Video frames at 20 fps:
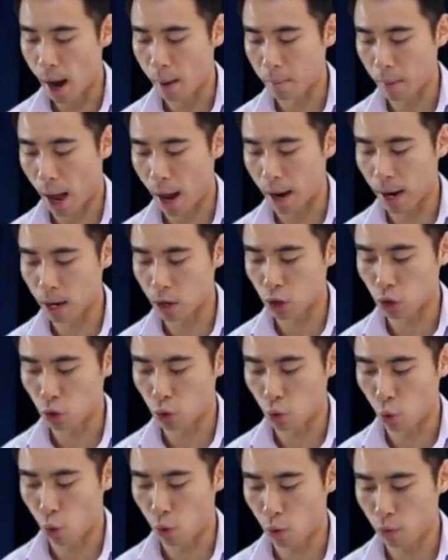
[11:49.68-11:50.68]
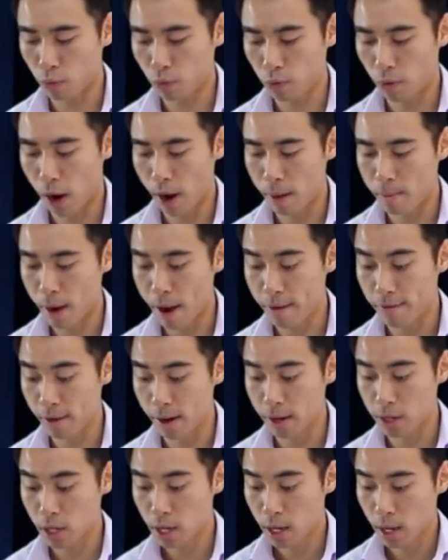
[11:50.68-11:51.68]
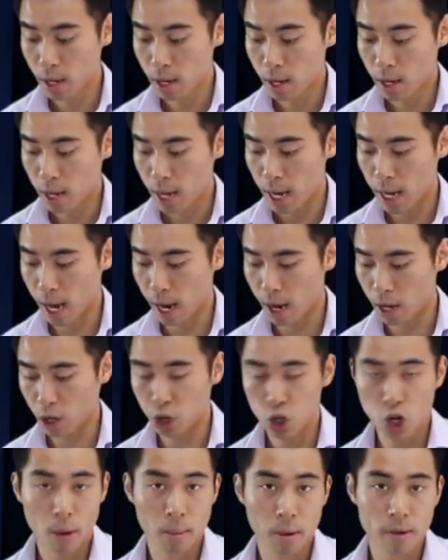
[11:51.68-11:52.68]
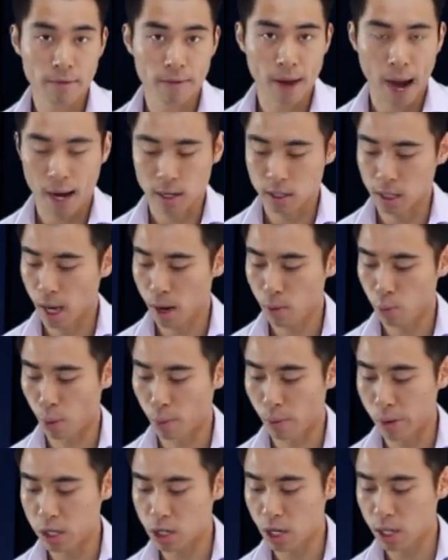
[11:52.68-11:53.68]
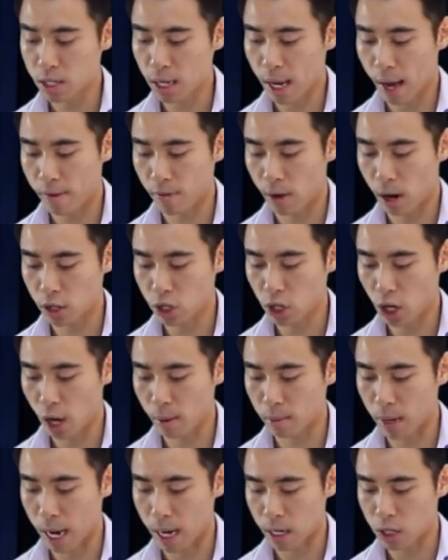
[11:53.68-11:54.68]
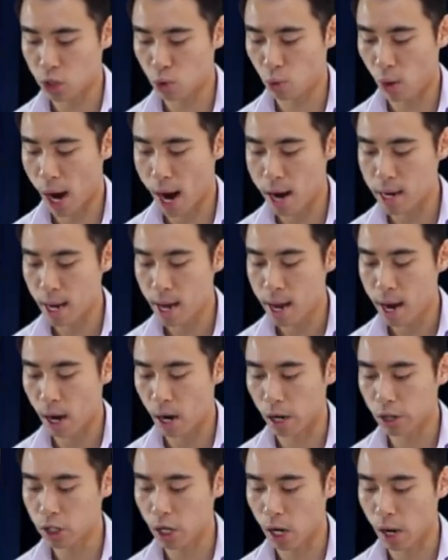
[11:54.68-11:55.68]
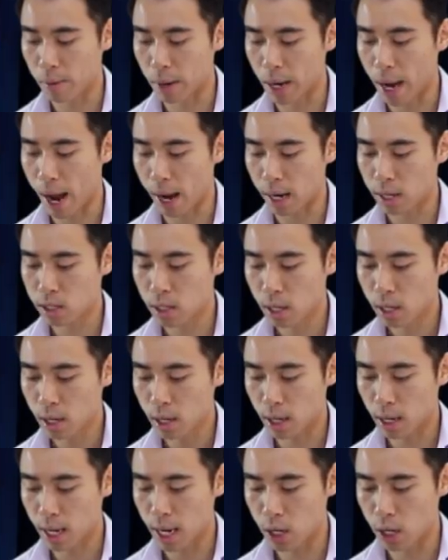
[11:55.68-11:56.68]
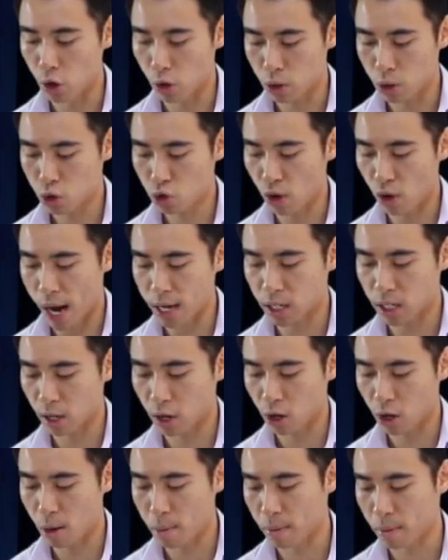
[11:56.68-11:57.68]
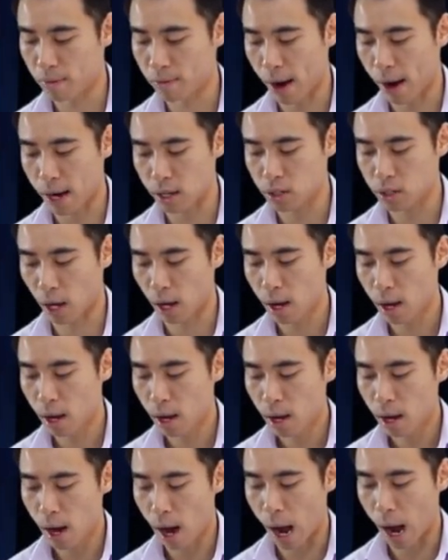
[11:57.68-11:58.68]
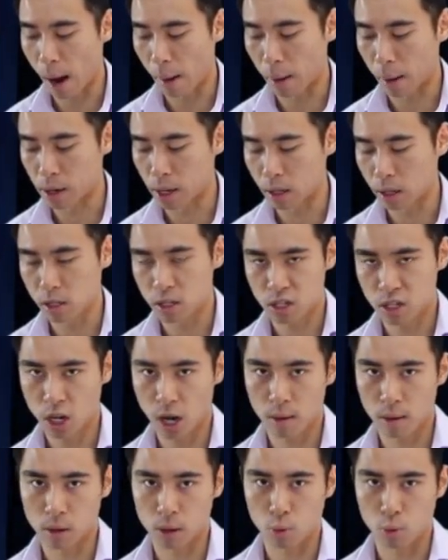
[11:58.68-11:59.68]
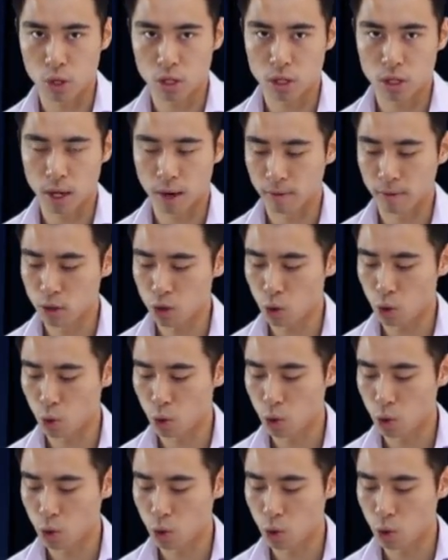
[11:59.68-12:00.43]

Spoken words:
And then your third method here, common factor, when we just have our term in x squared and our term in x, and here you're extracting a common factor and then determining which the other